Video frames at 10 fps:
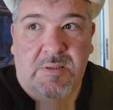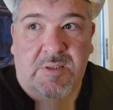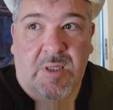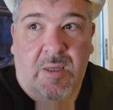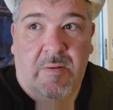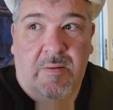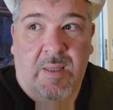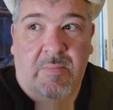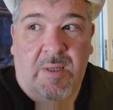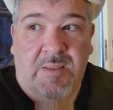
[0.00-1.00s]
So
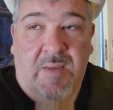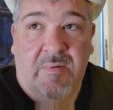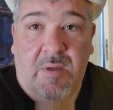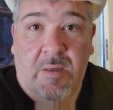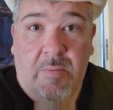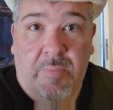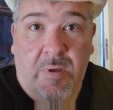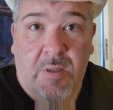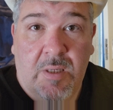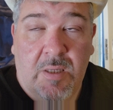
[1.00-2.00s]
that might have an
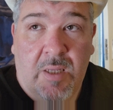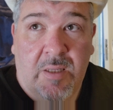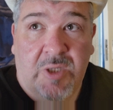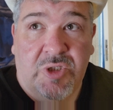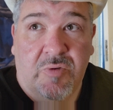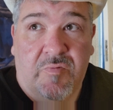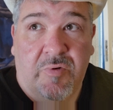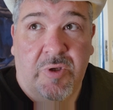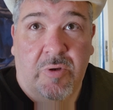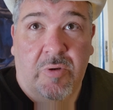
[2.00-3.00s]
issue
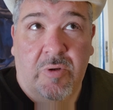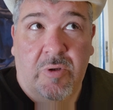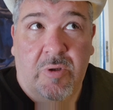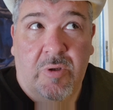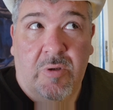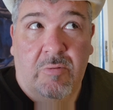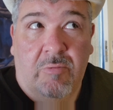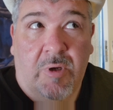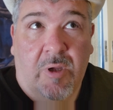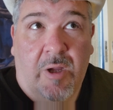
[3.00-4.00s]
for you
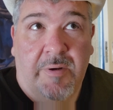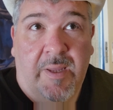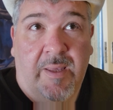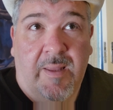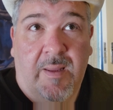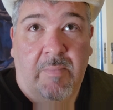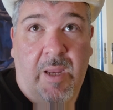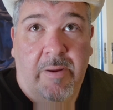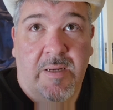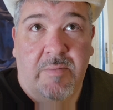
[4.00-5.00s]
regarding getting
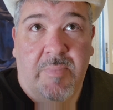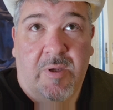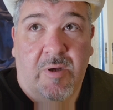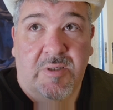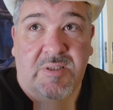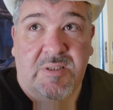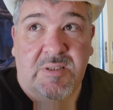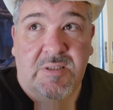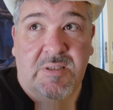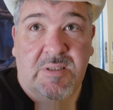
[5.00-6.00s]
married, because
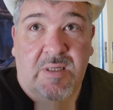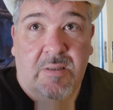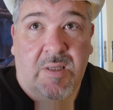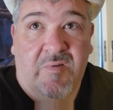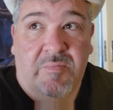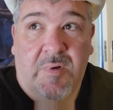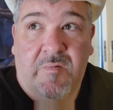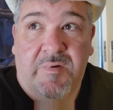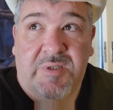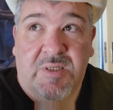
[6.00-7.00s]
government
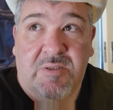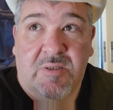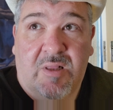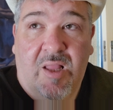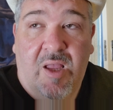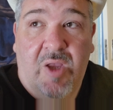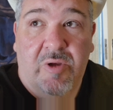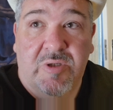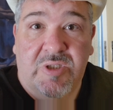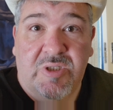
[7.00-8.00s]
offices
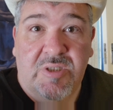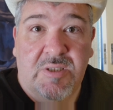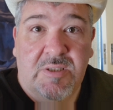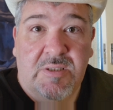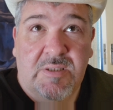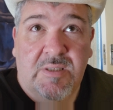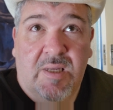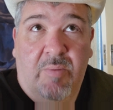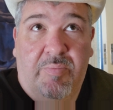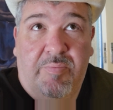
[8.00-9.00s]
close,
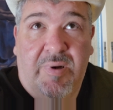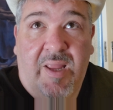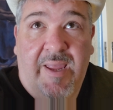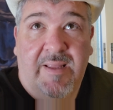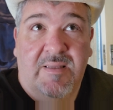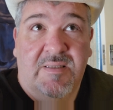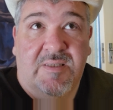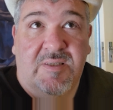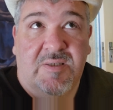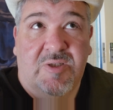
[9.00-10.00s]

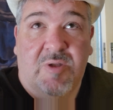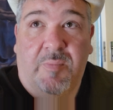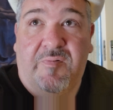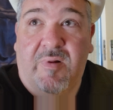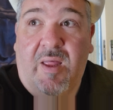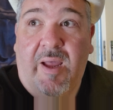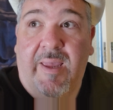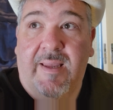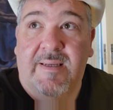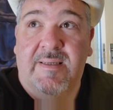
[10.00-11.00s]
planes stop
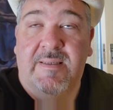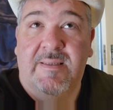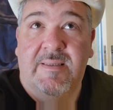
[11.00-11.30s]
flying,